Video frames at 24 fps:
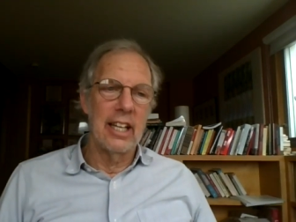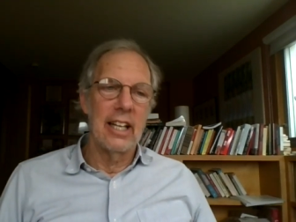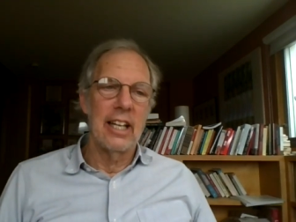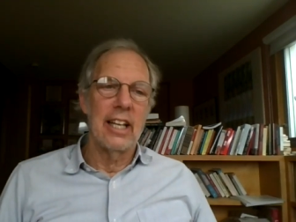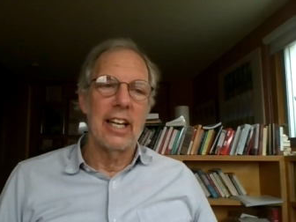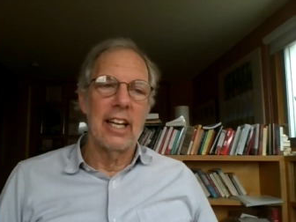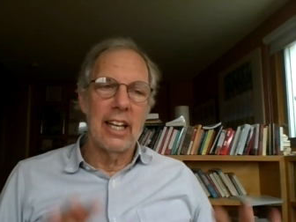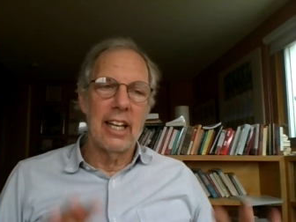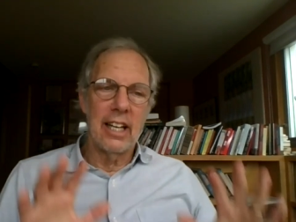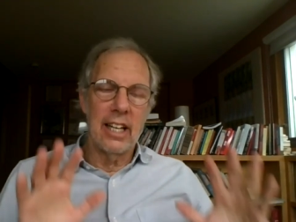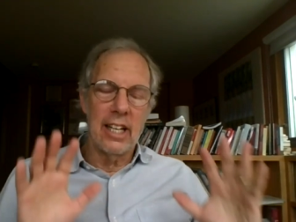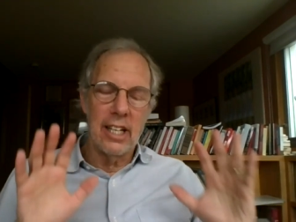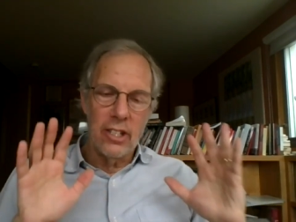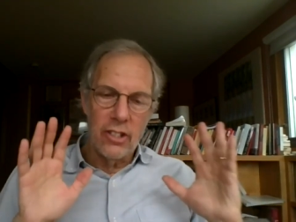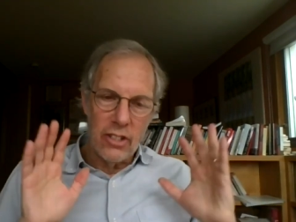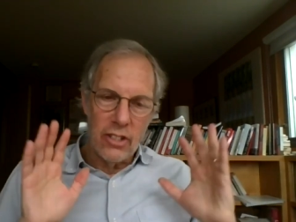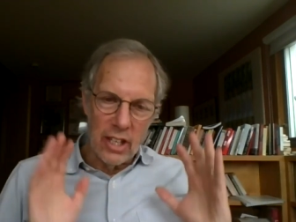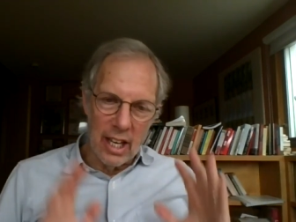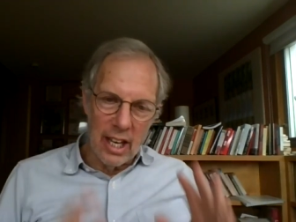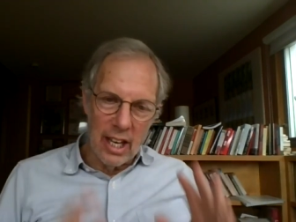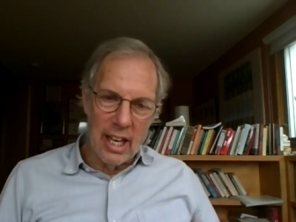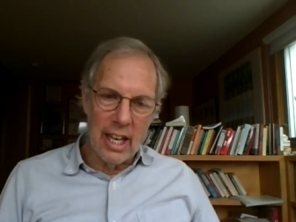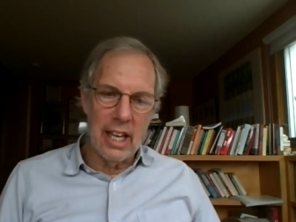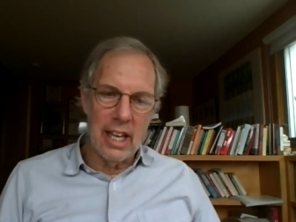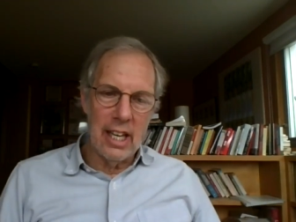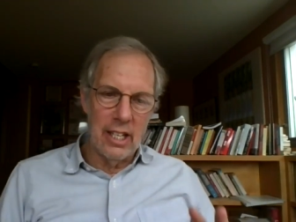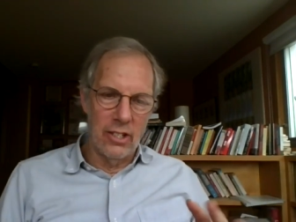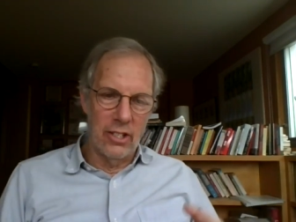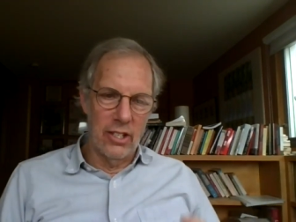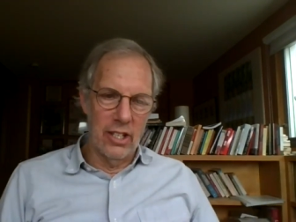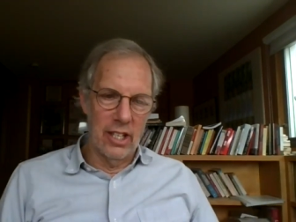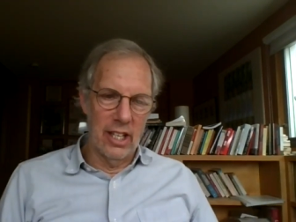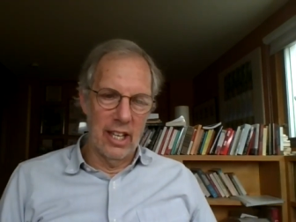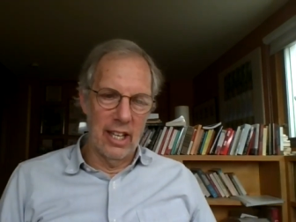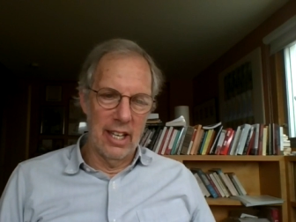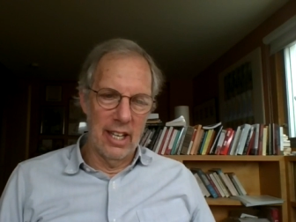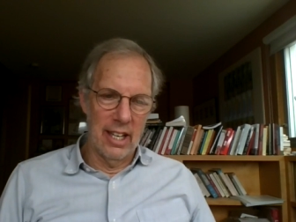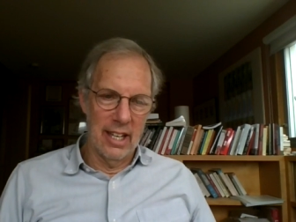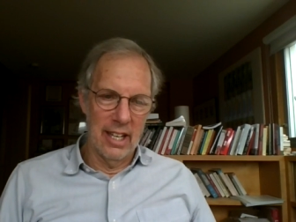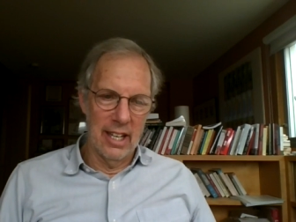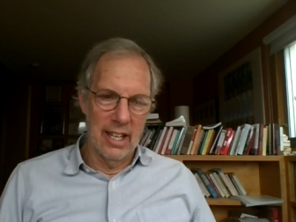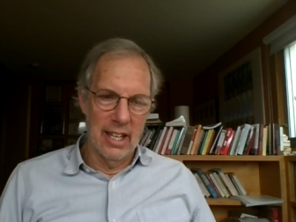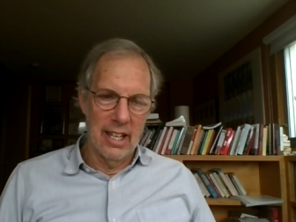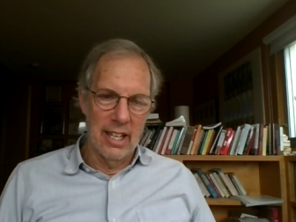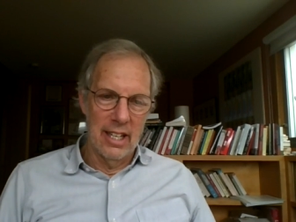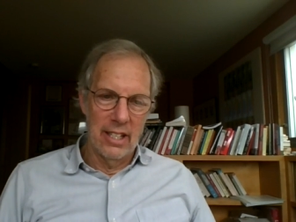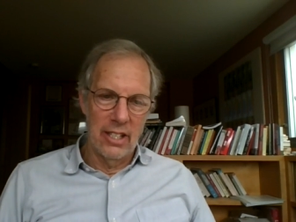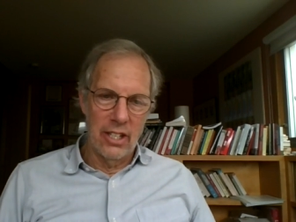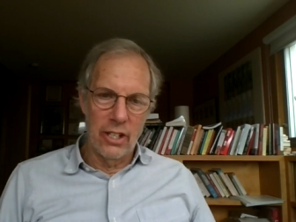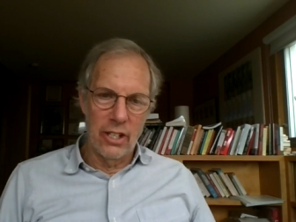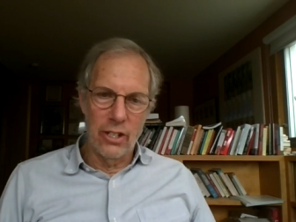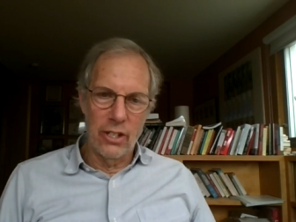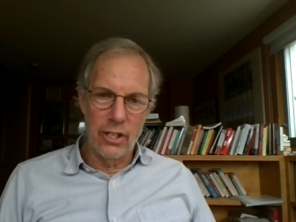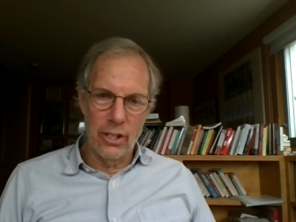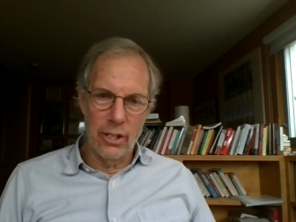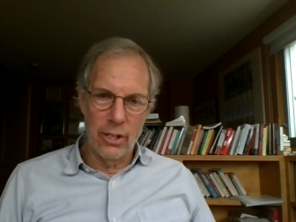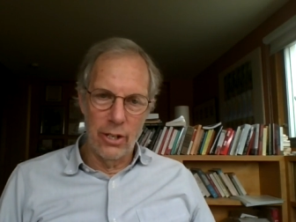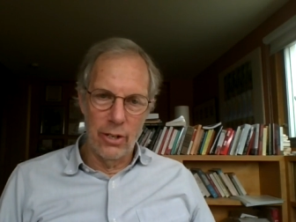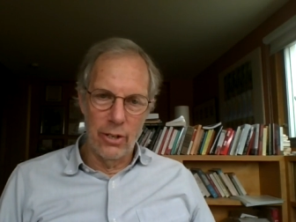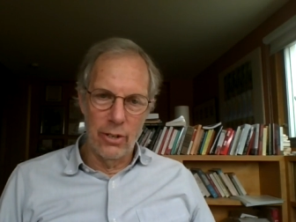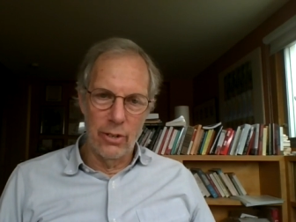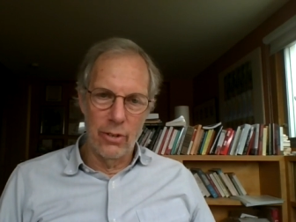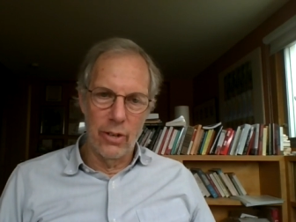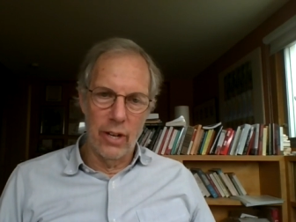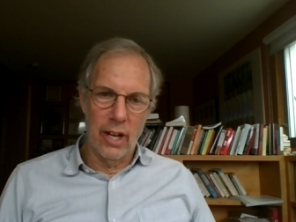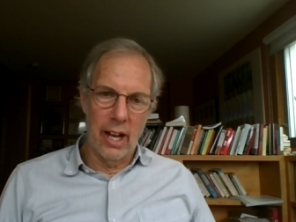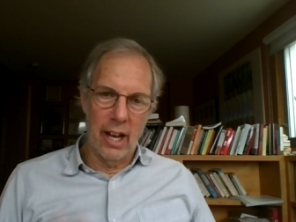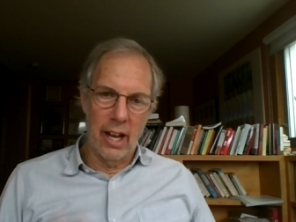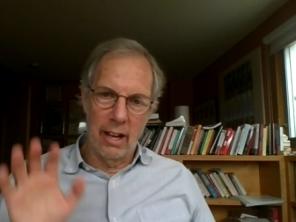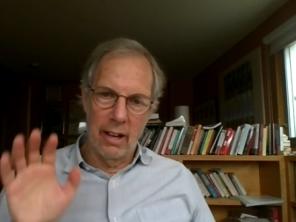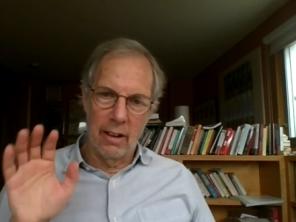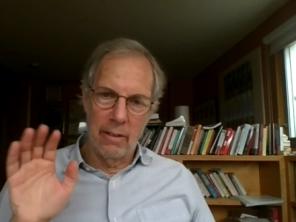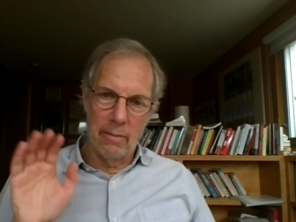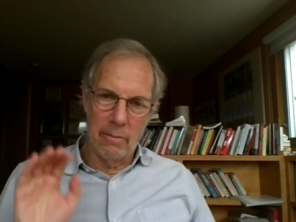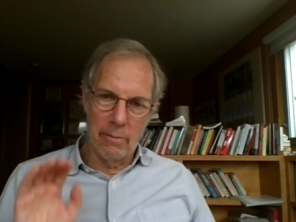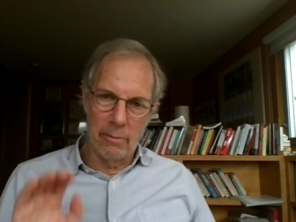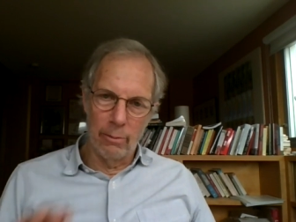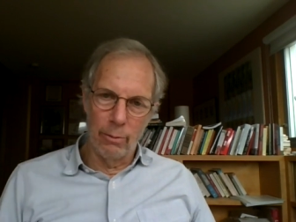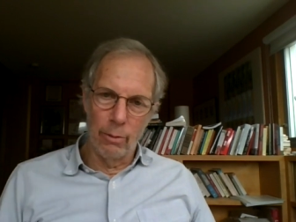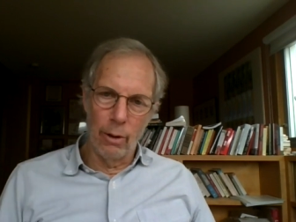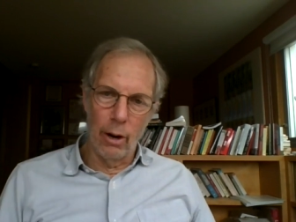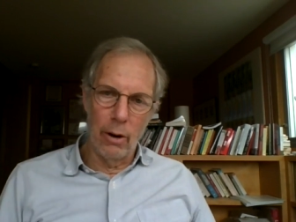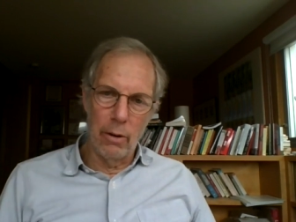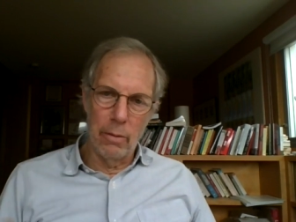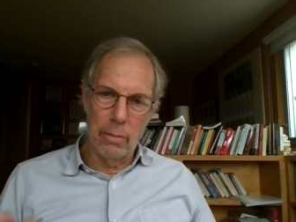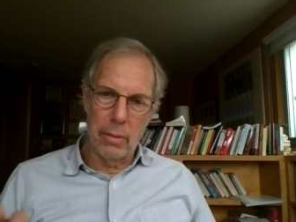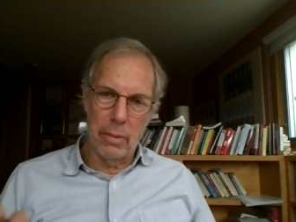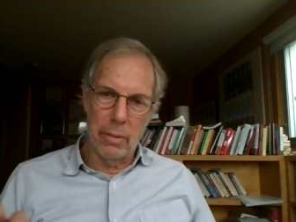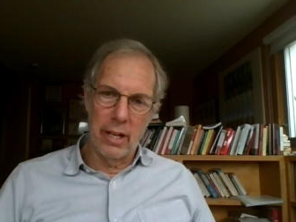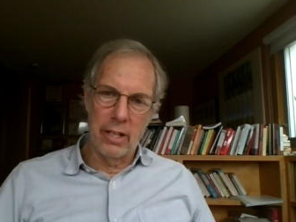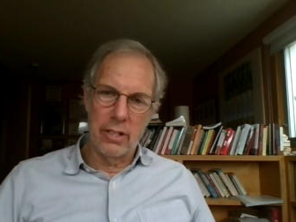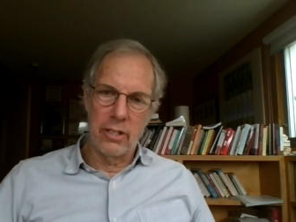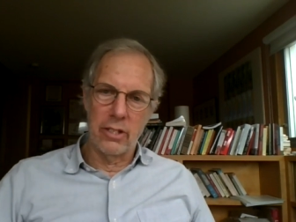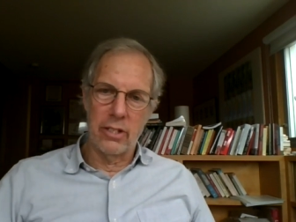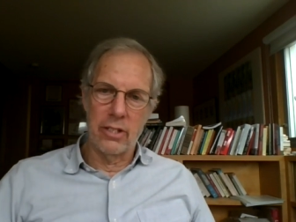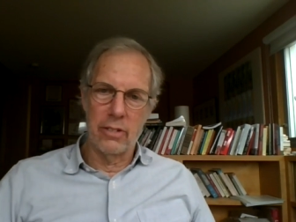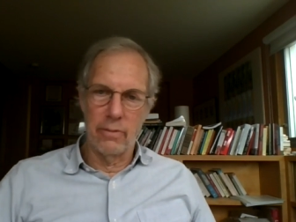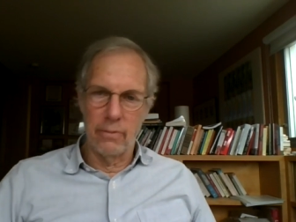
it is easy to do a robust,